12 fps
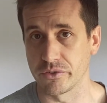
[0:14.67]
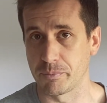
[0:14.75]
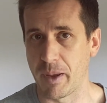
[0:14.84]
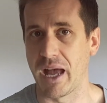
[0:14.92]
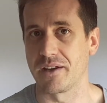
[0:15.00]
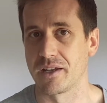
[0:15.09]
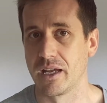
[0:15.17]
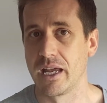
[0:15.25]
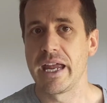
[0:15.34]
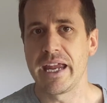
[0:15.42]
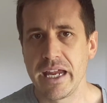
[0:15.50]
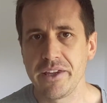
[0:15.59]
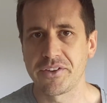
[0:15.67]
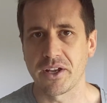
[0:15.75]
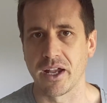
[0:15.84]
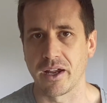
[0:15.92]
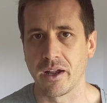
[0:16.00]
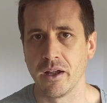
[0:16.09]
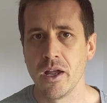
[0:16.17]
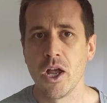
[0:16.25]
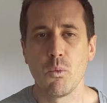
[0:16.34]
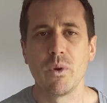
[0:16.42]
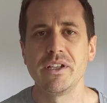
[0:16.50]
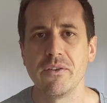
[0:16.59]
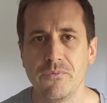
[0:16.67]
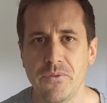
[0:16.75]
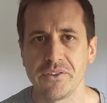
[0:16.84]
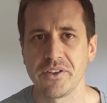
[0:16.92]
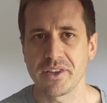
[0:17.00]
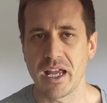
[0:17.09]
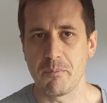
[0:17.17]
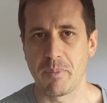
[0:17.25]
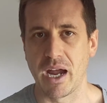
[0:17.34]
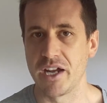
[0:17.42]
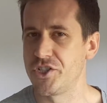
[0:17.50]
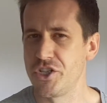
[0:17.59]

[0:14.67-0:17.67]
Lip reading: But here's the kicker, when you visit that page,